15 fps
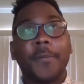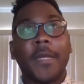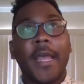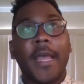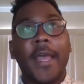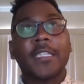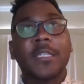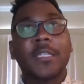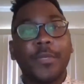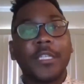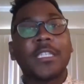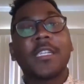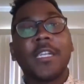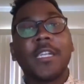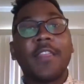
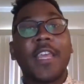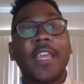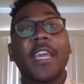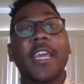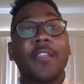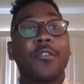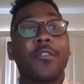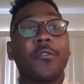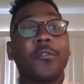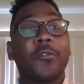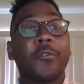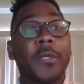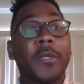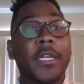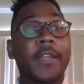explicitly thinking
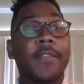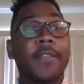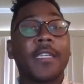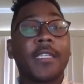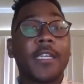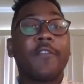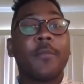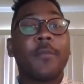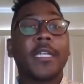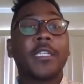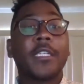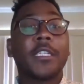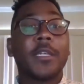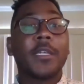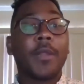through getting this
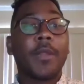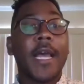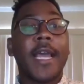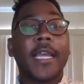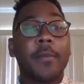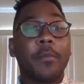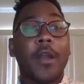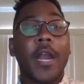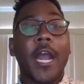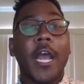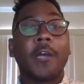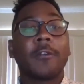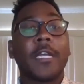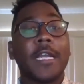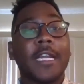information to Black and
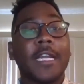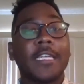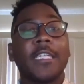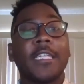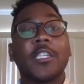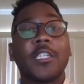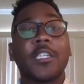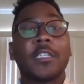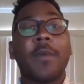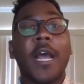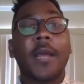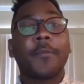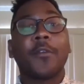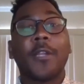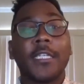Brown and Indigenous
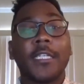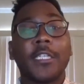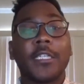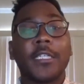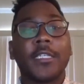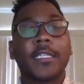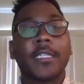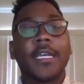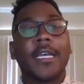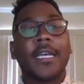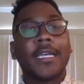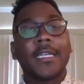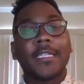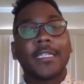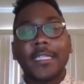populations,
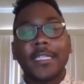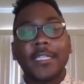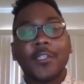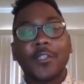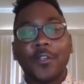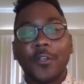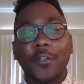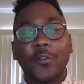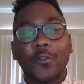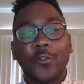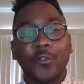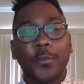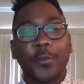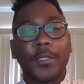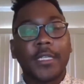because these are the
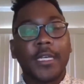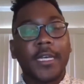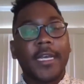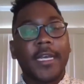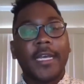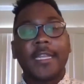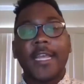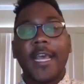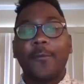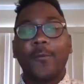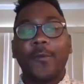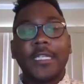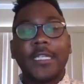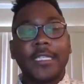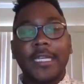groups that we
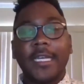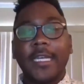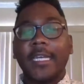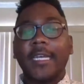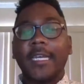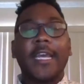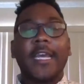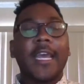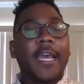see,